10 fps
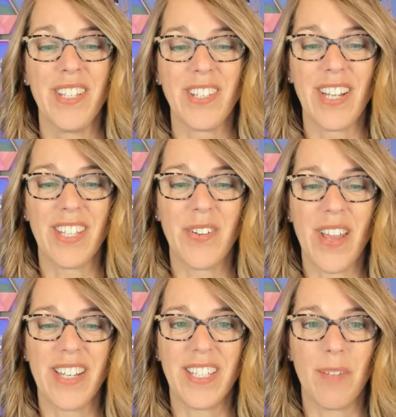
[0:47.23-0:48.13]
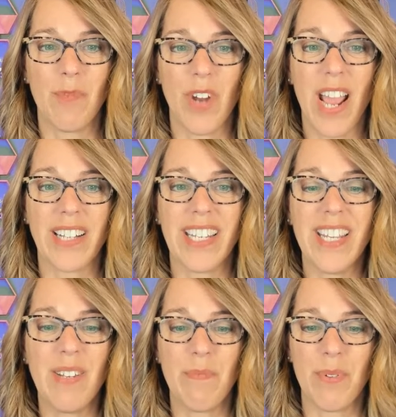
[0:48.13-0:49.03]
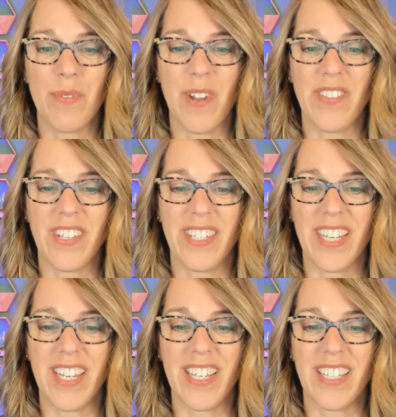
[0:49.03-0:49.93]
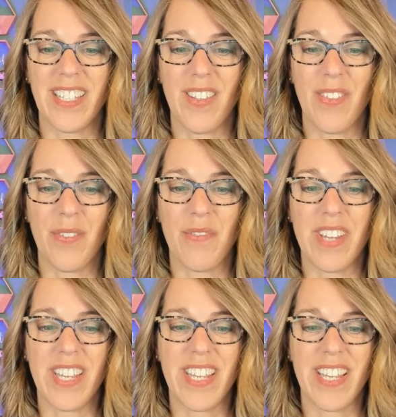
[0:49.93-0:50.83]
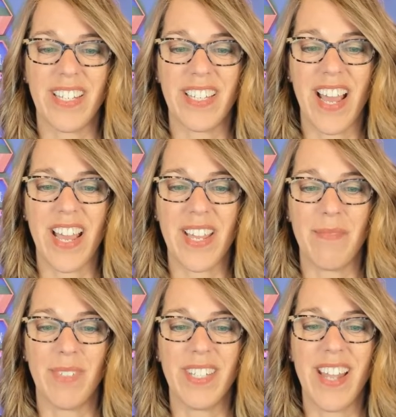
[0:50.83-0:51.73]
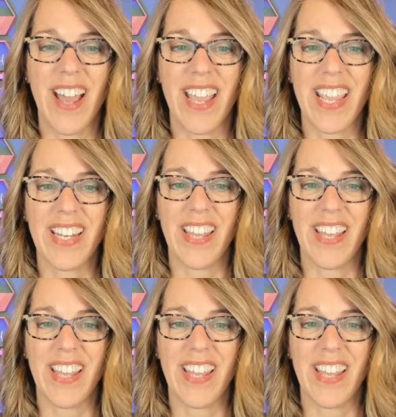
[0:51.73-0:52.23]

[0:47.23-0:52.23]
So let's go ahead and subtract in parentheses three times nine,